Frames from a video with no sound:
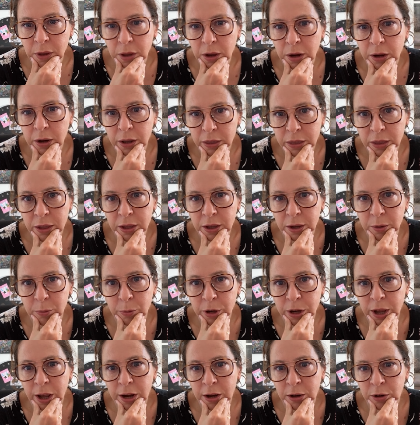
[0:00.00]
I think I will
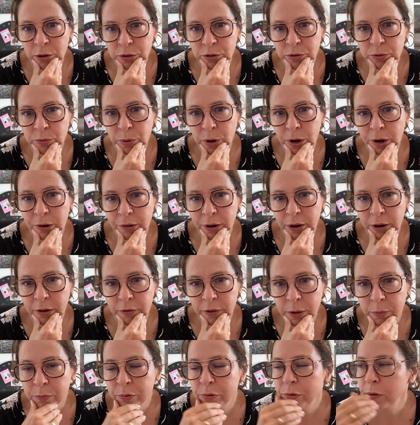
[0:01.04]
get a lot of wear out of
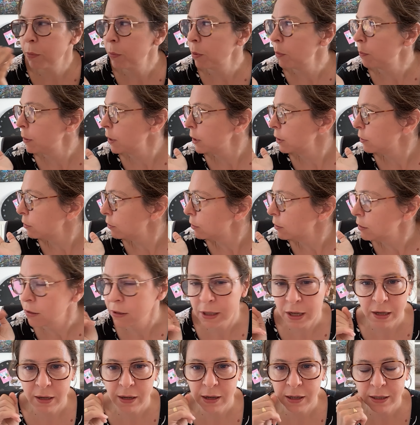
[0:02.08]
it. Probably not on a
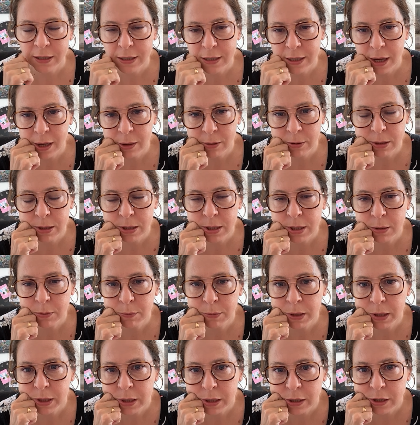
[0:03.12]
day like today when it's going to
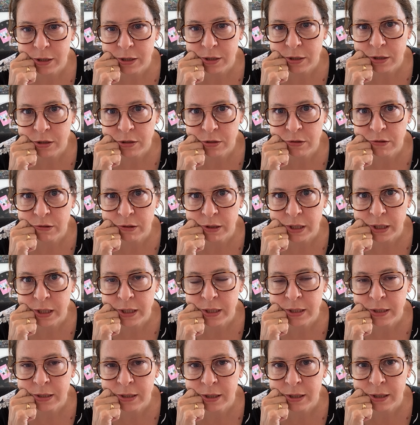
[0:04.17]
be 32
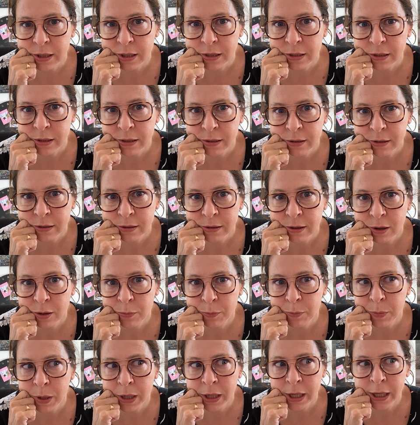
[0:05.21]
degrees in
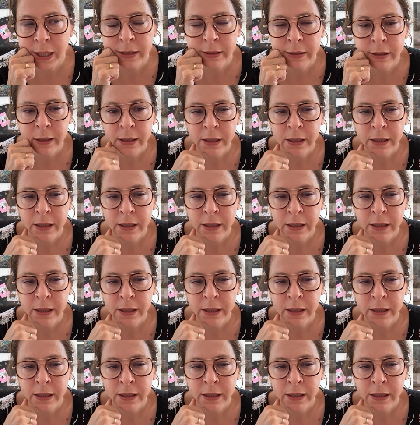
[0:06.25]
old money.